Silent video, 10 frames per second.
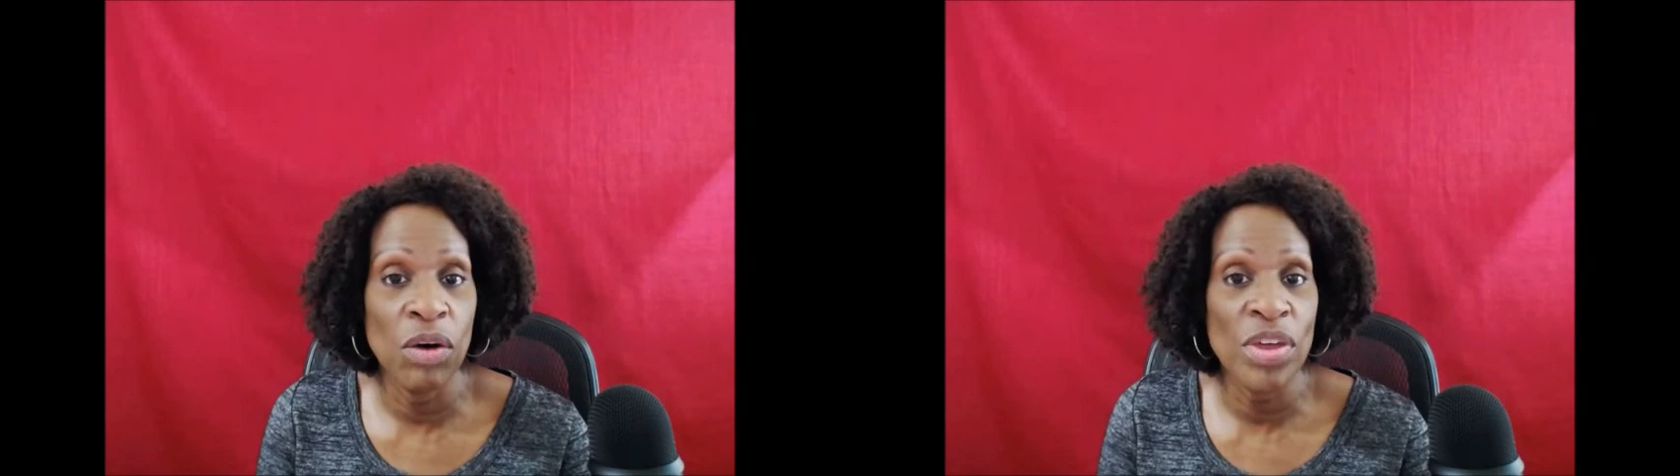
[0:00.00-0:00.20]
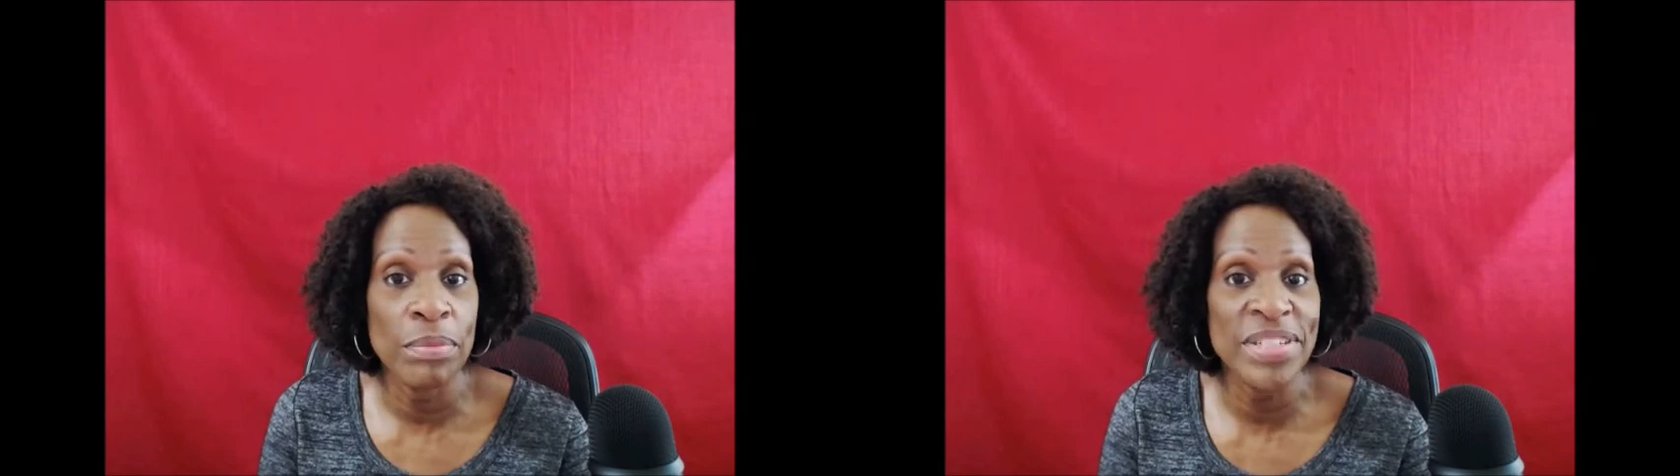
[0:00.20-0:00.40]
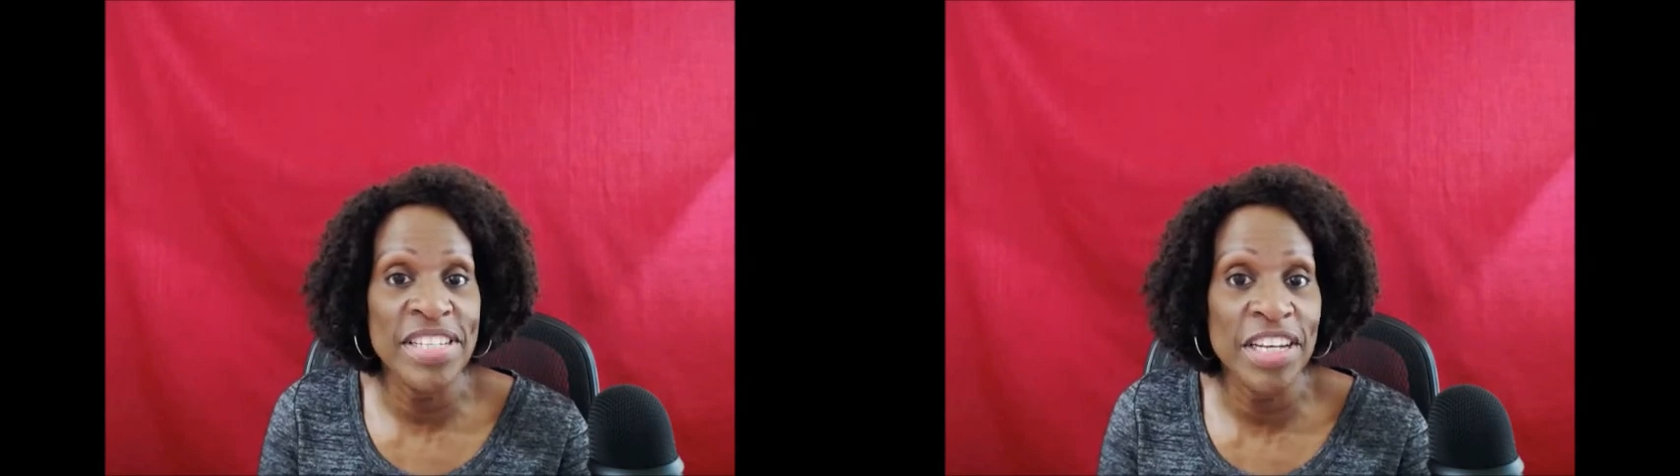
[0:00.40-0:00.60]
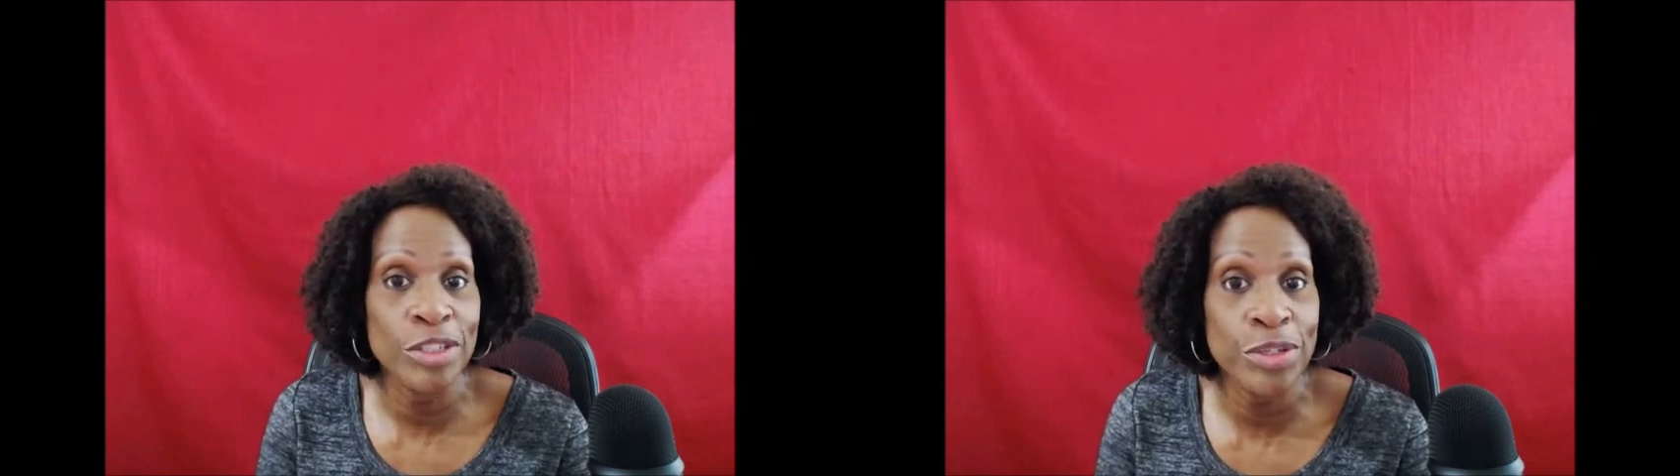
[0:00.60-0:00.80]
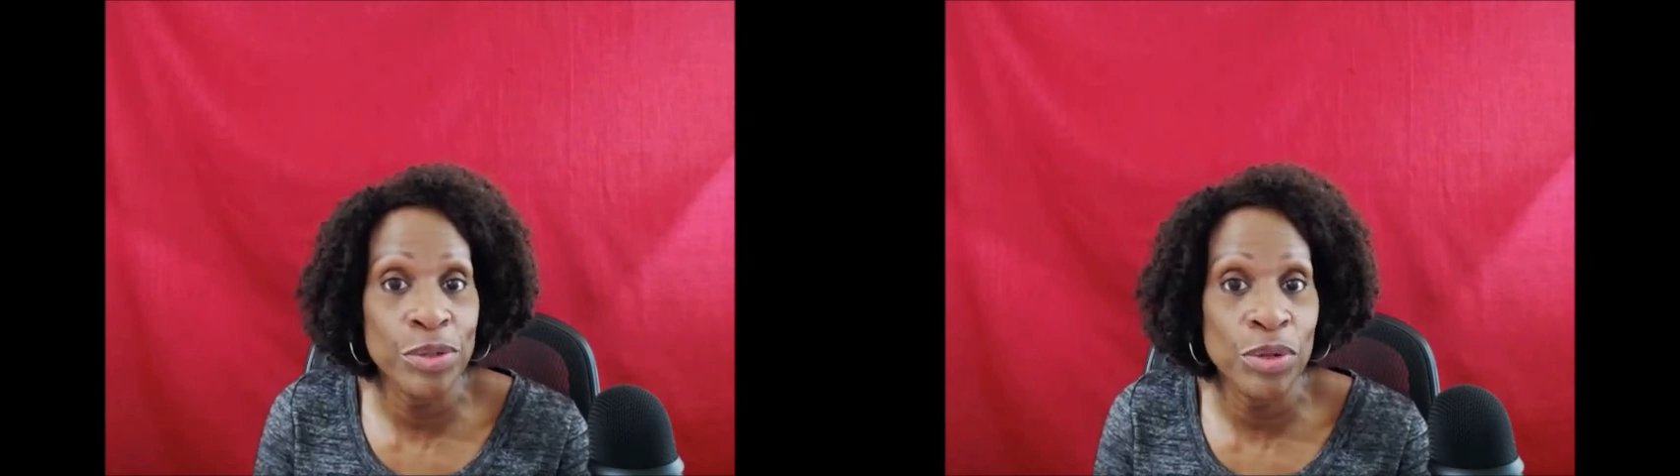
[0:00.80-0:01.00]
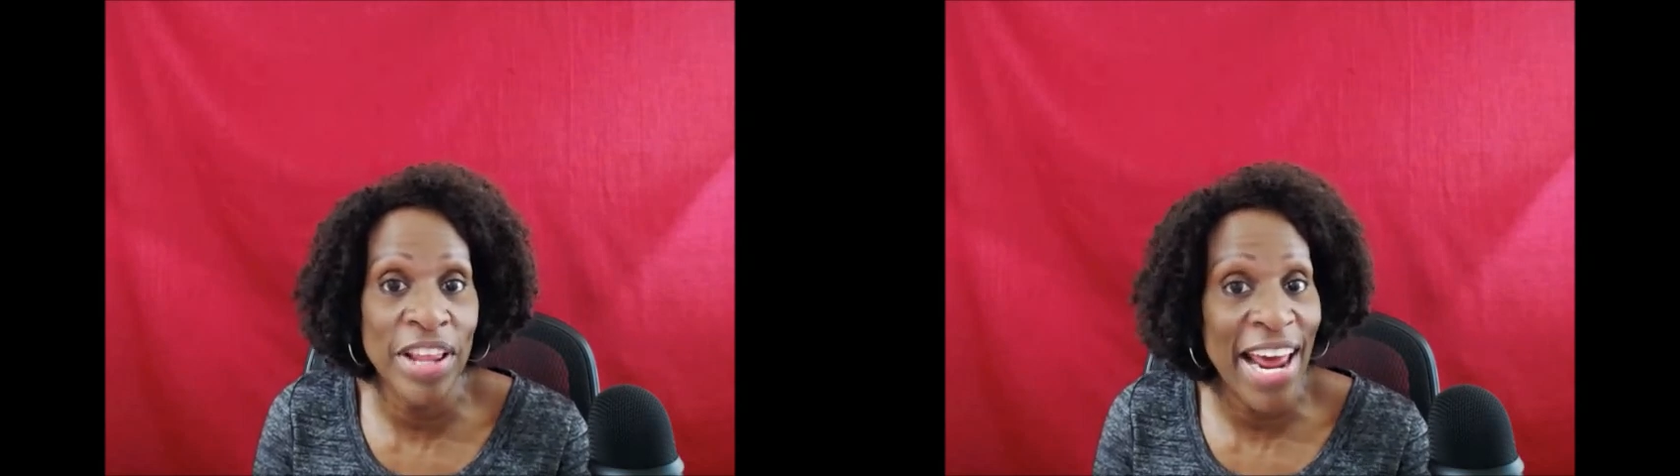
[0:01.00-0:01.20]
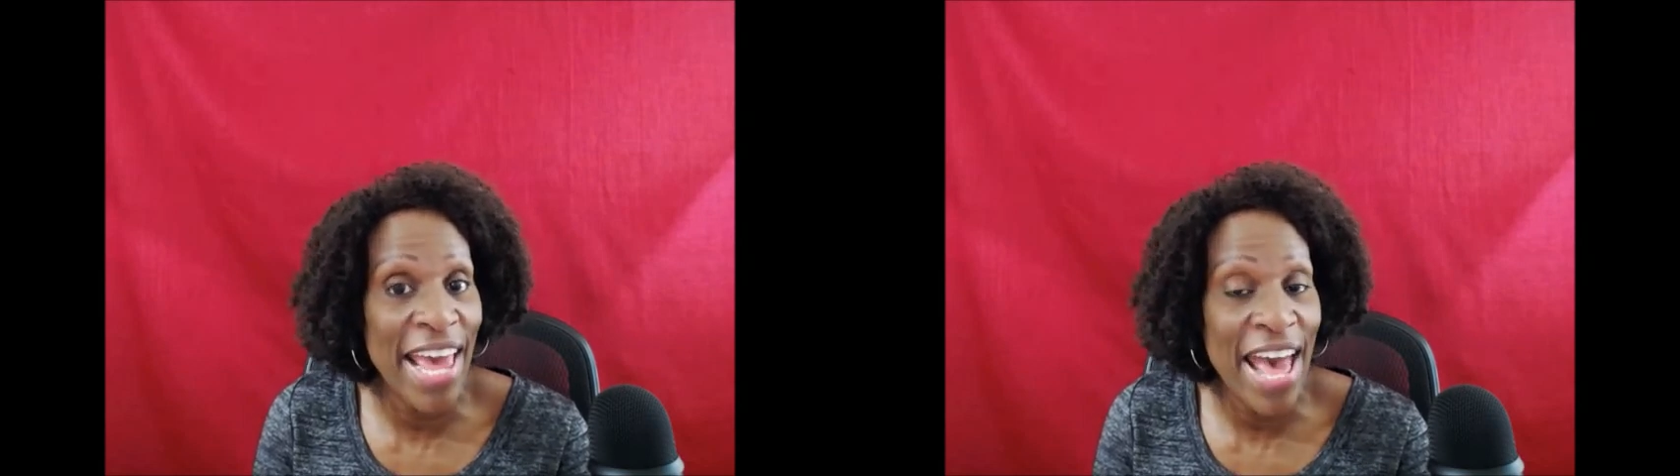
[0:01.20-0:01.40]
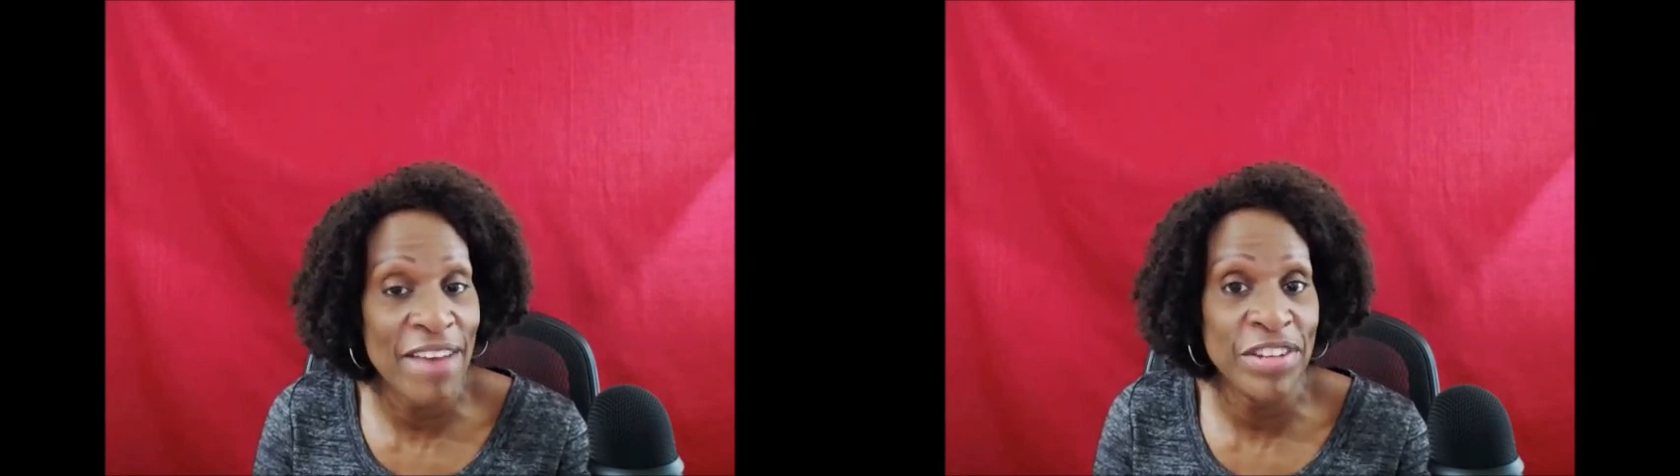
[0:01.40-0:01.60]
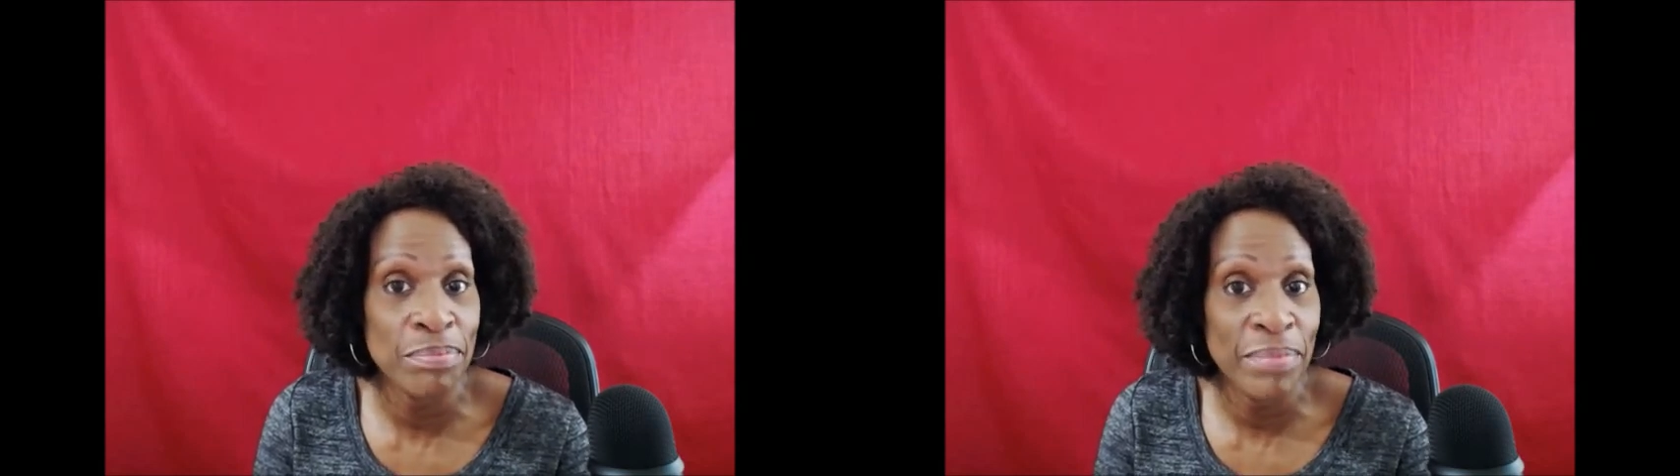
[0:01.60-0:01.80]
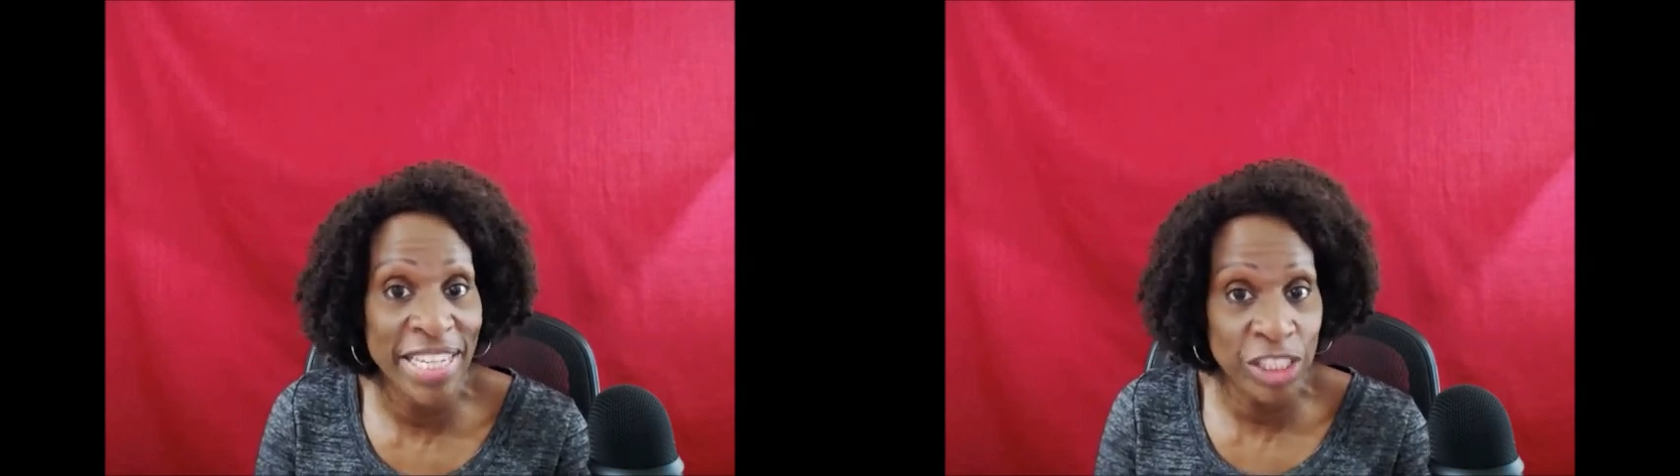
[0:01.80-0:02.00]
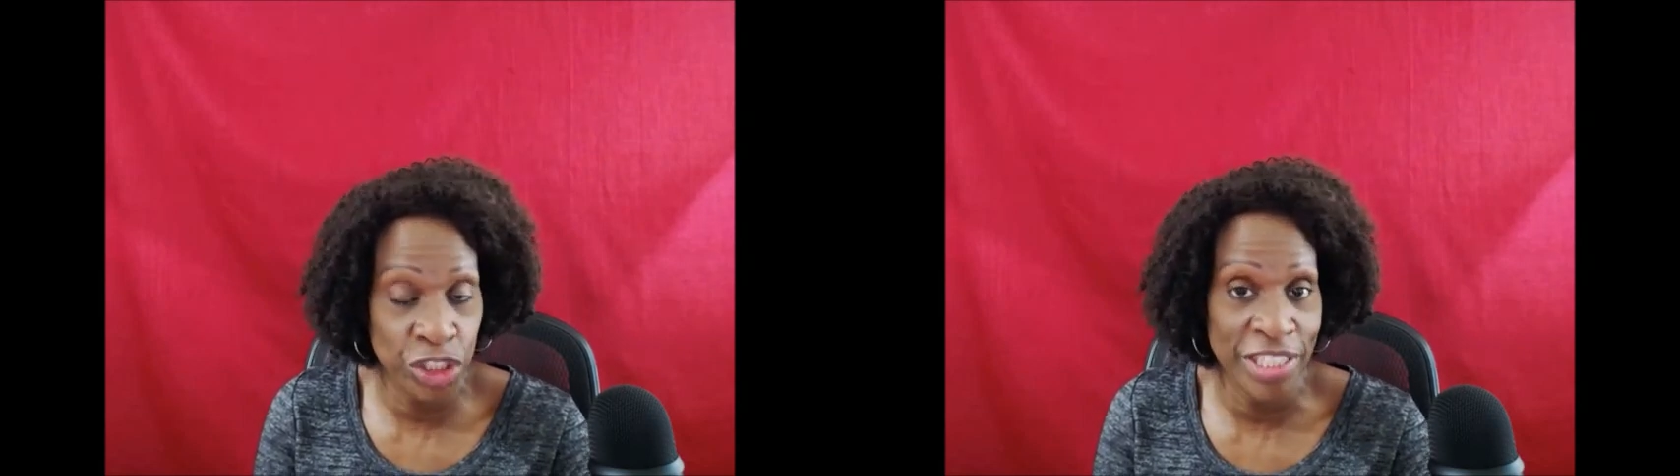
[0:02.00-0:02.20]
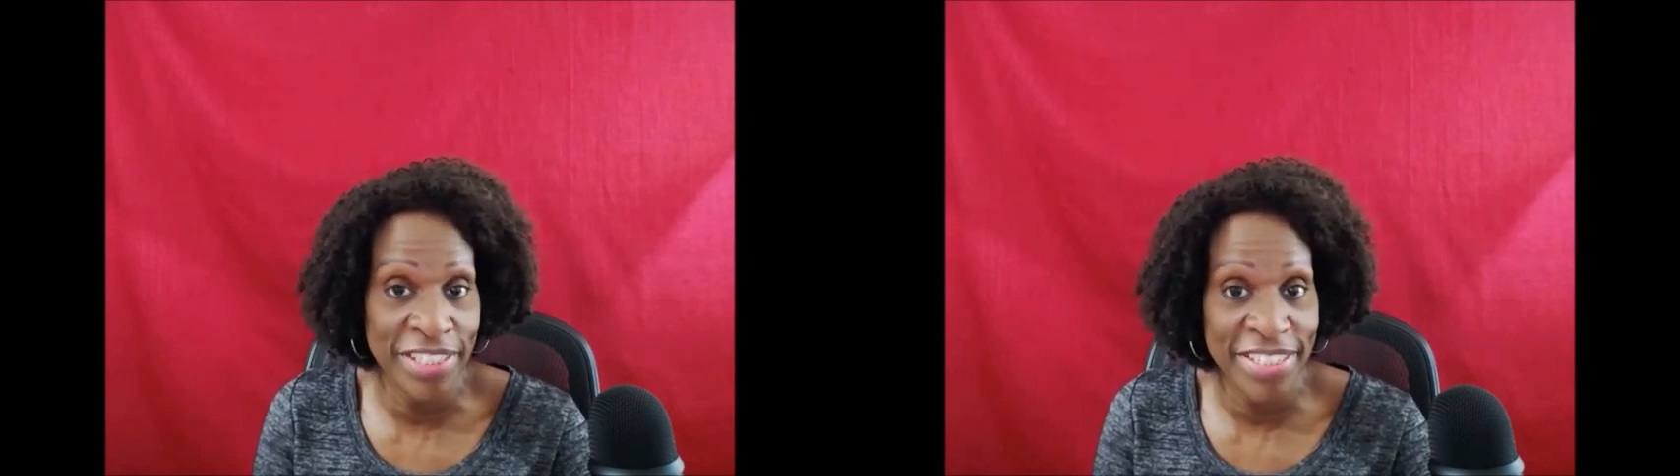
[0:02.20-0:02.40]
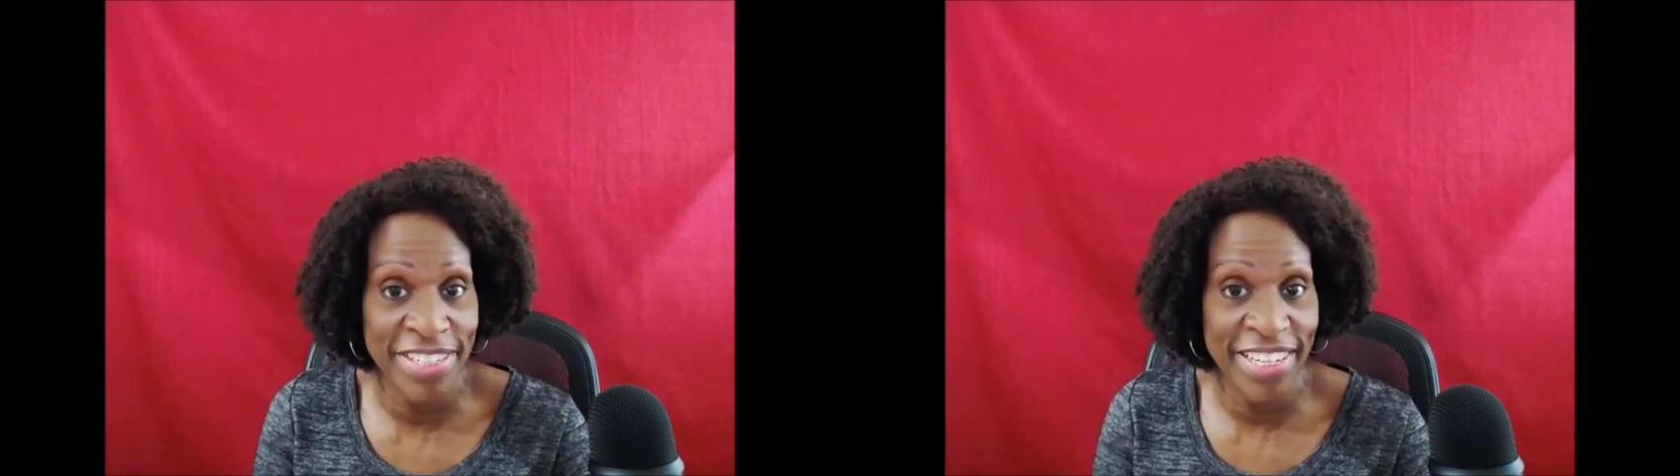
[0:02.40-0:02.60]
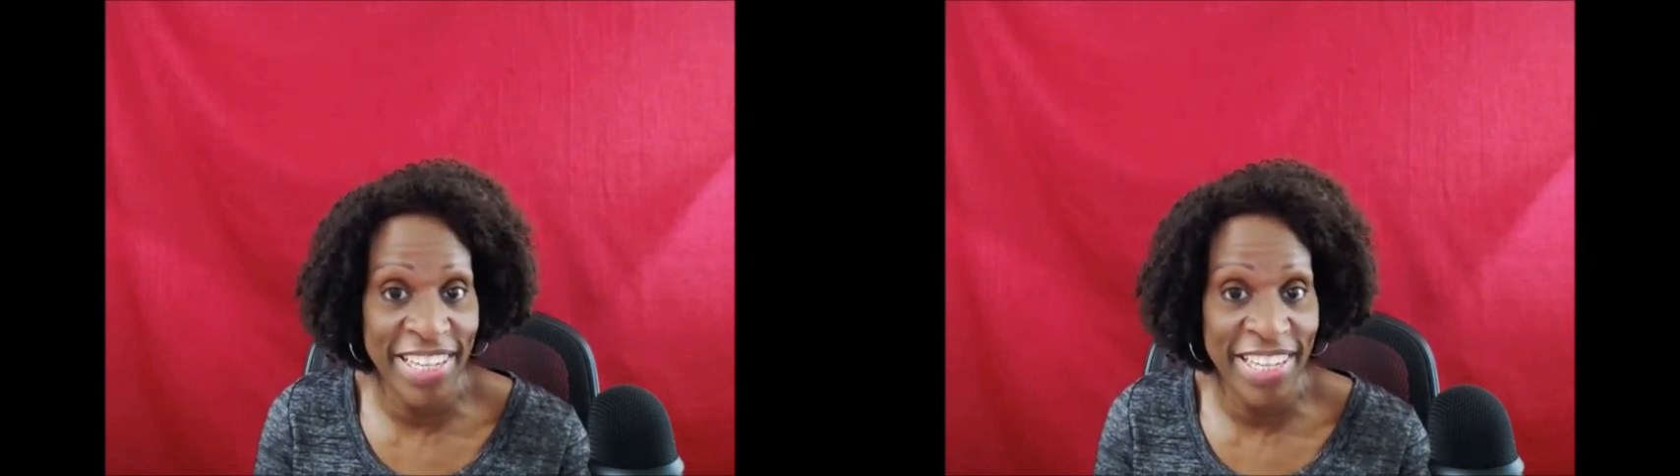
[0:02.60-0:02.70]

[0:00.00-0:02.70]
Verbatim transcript: with a particular tool that I haven't mentioned